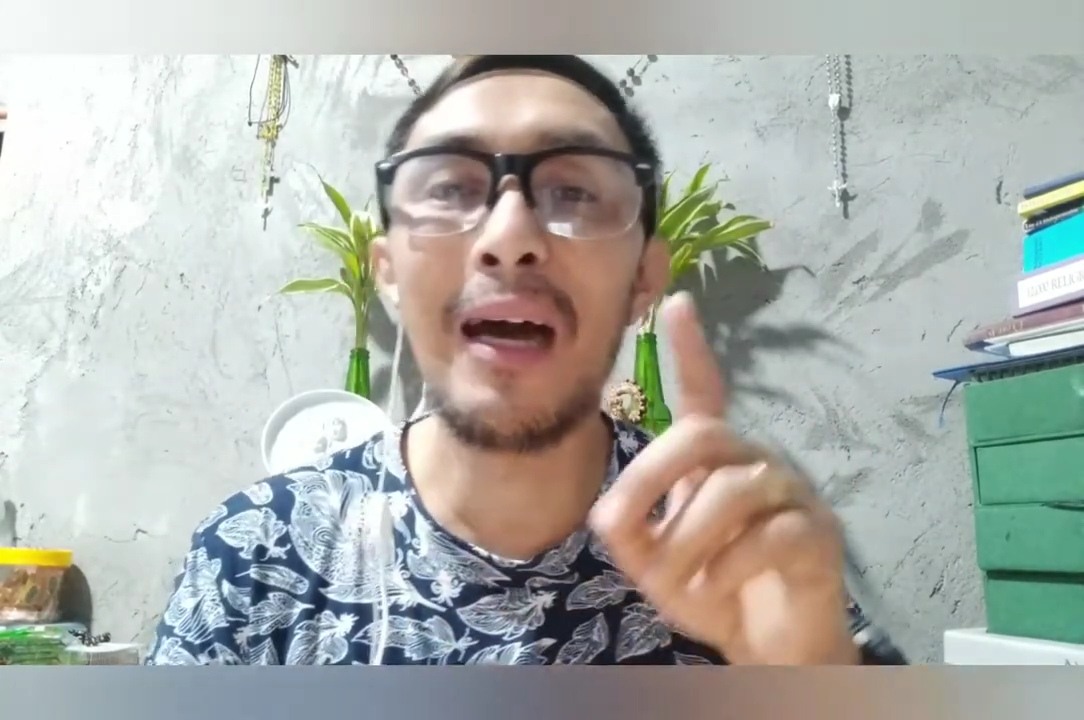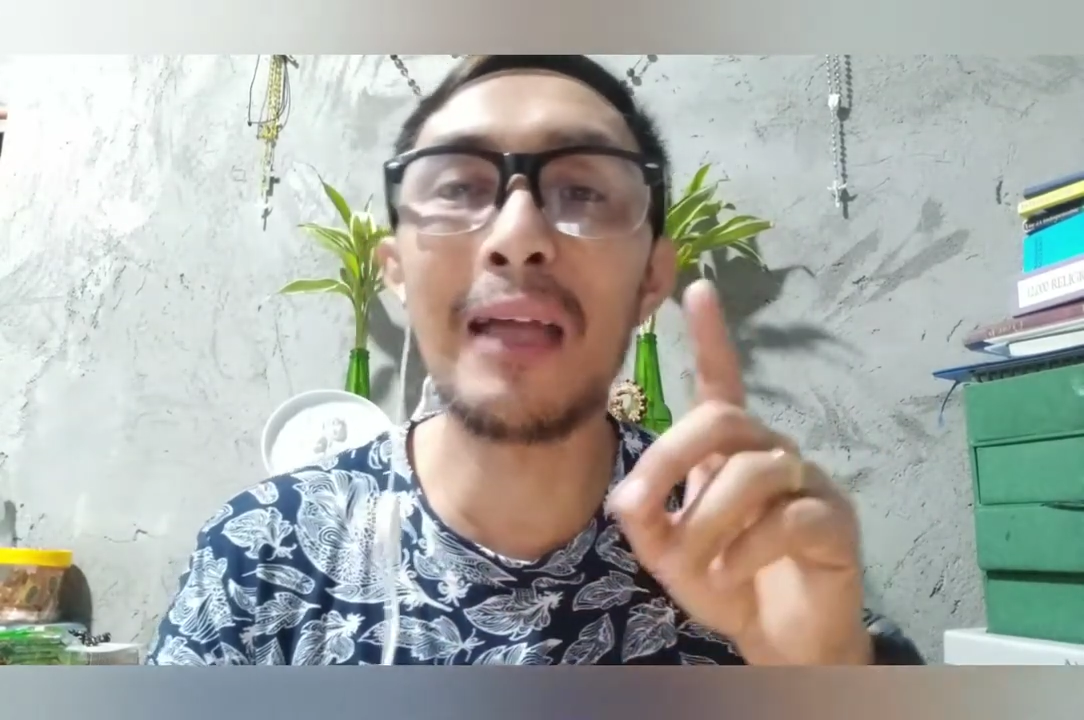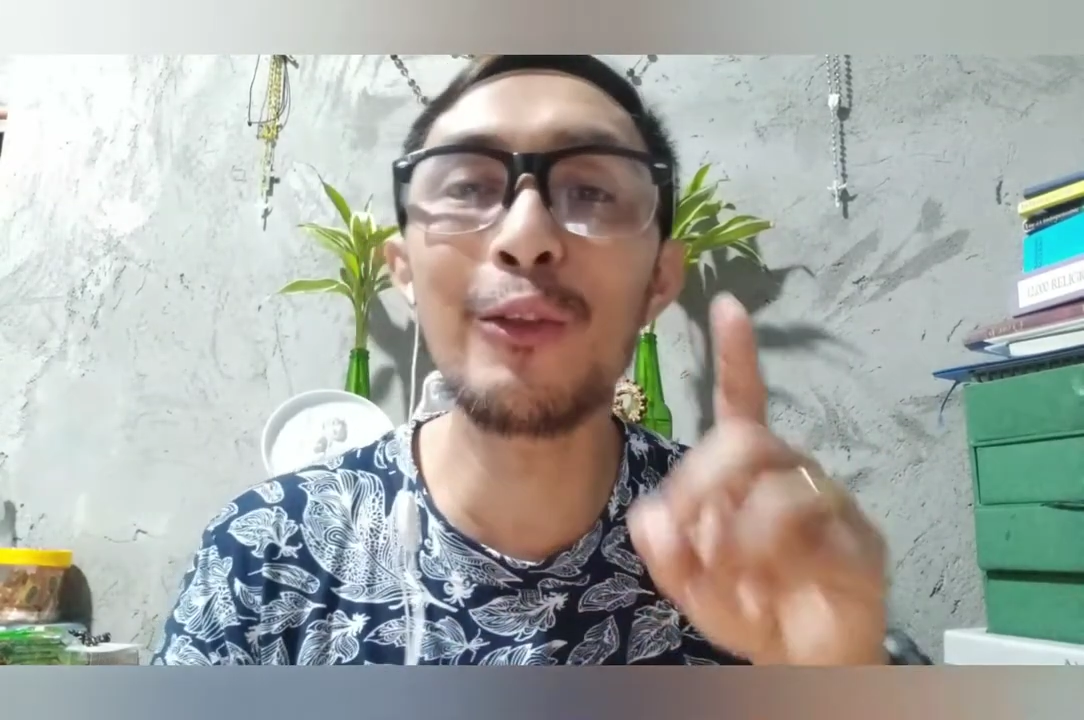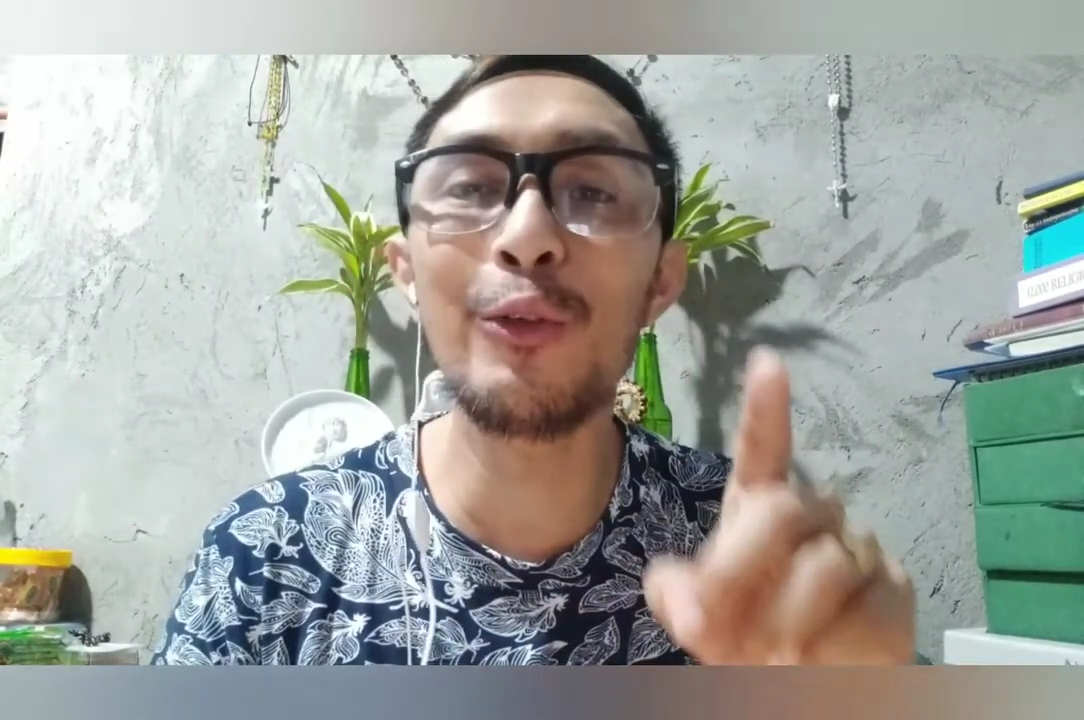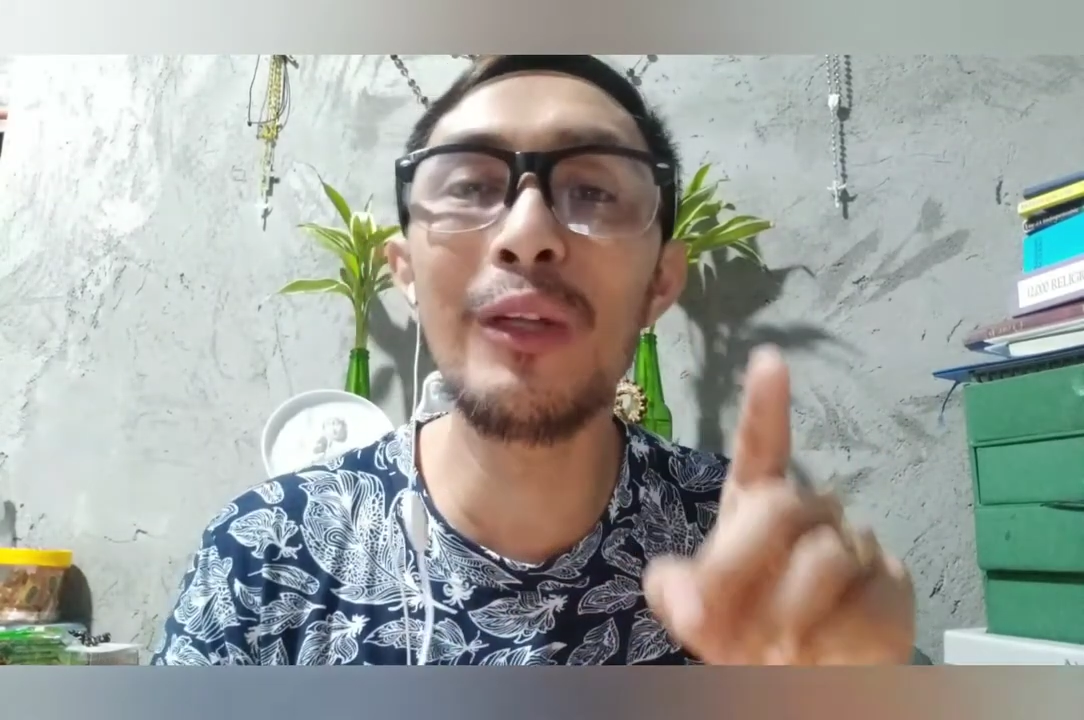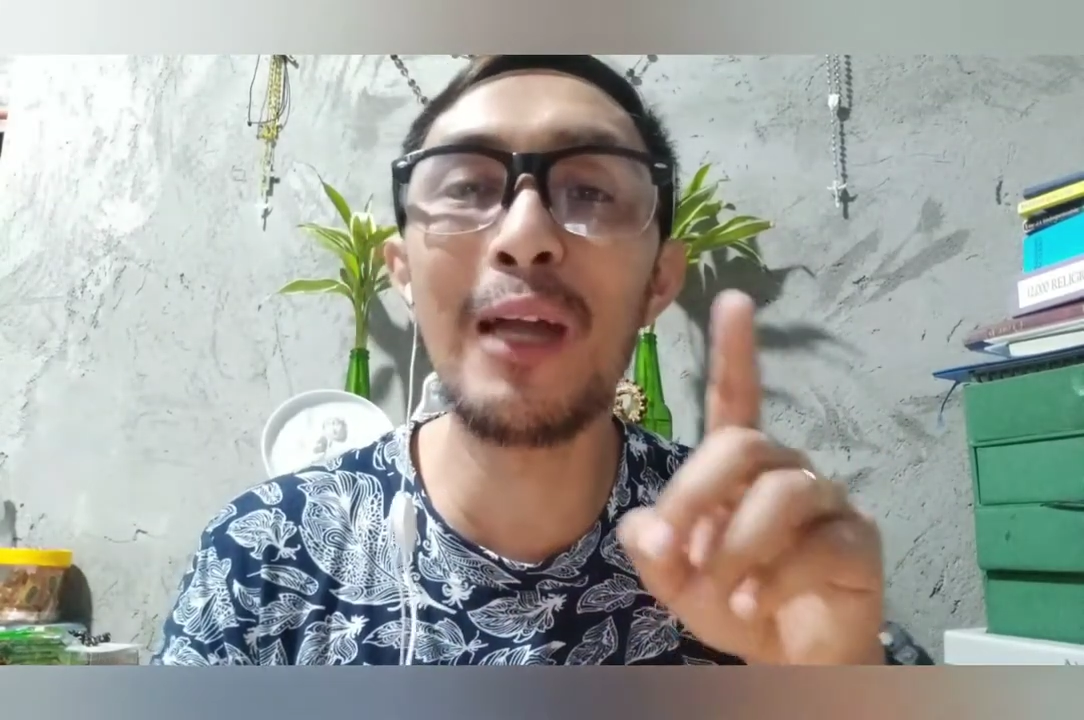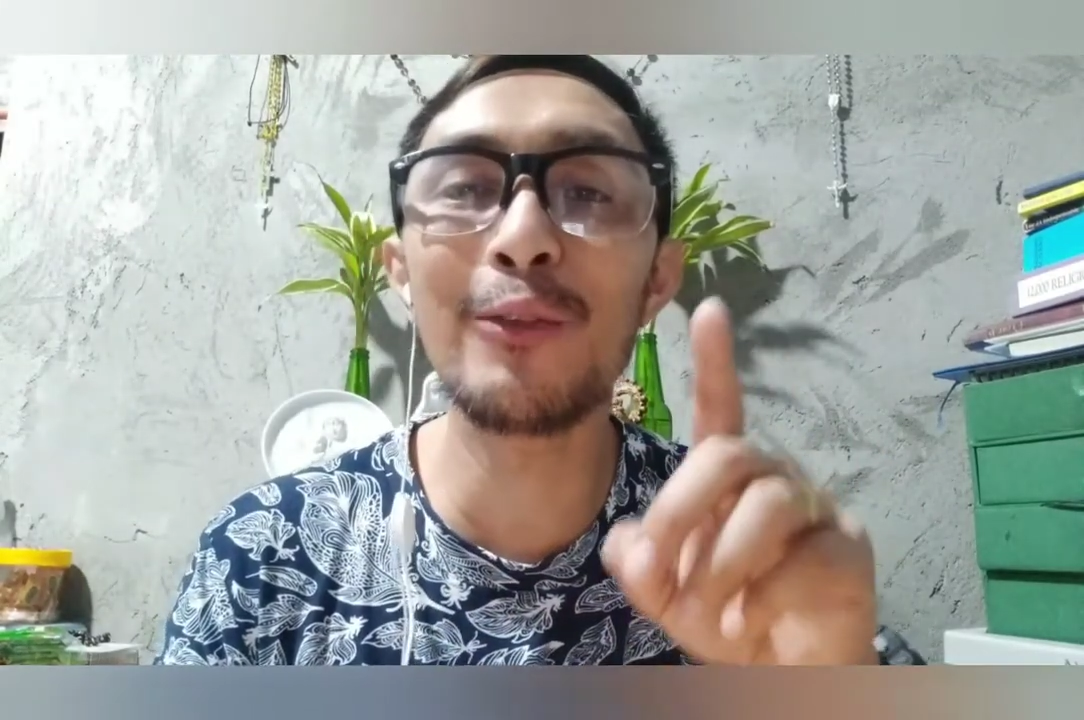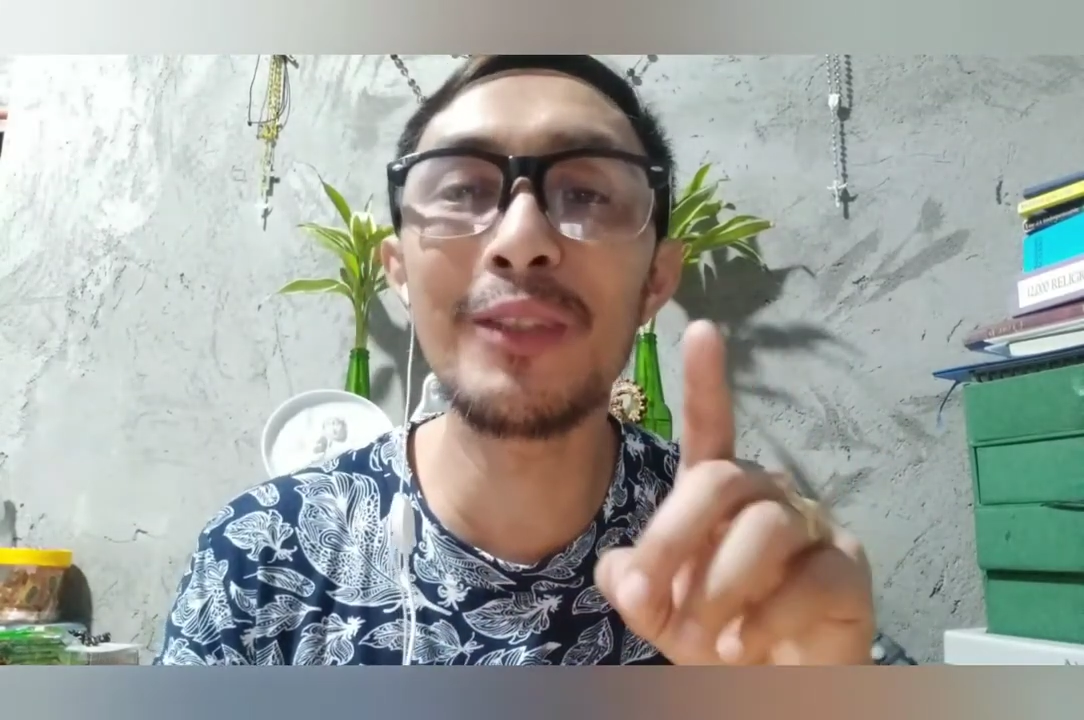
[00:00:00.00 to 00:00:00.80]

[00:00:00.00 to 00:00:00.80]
at doon lalo